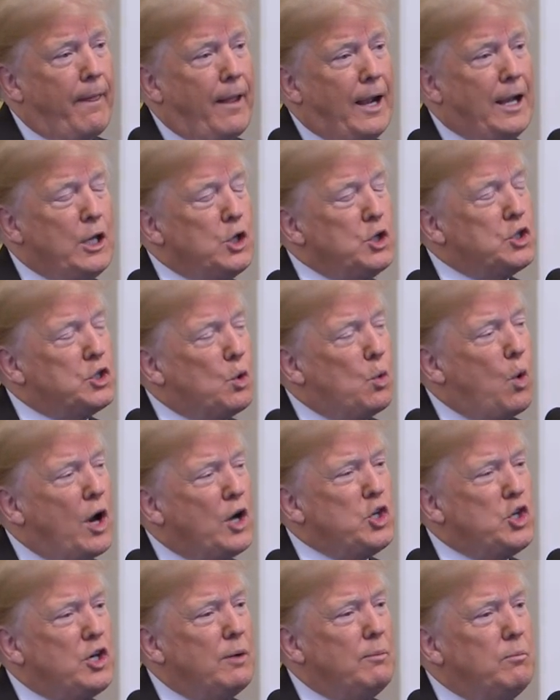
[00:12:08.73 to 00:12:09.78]
I used to
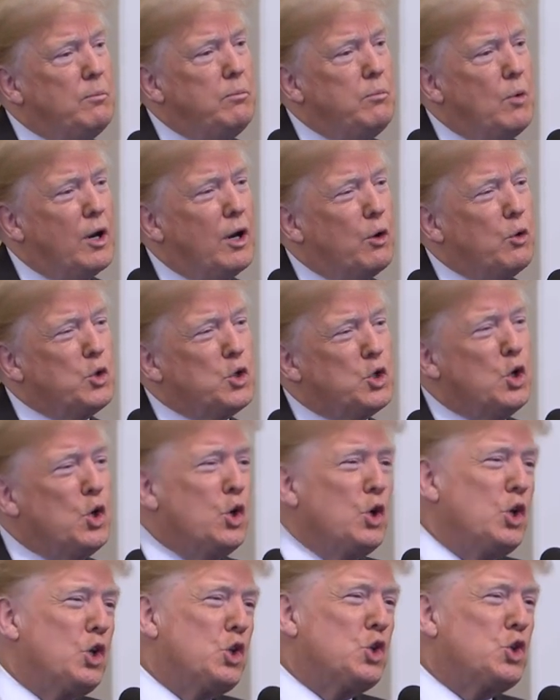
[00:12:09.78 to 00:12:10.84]
watch him when I was
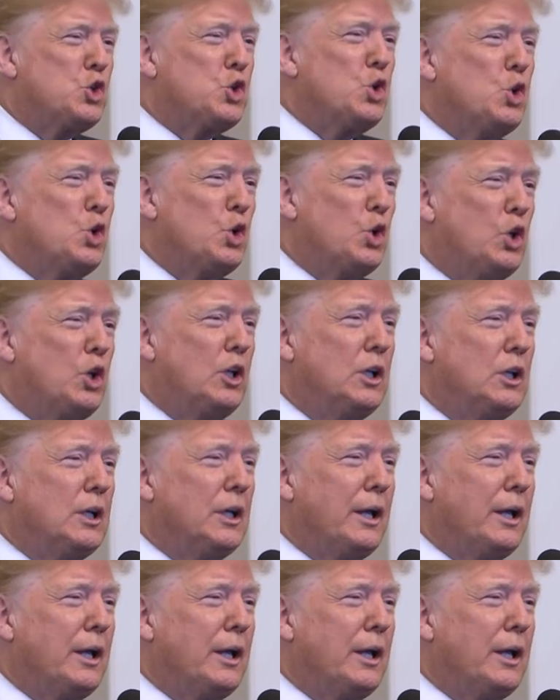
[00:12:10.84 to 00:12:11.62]
going to school,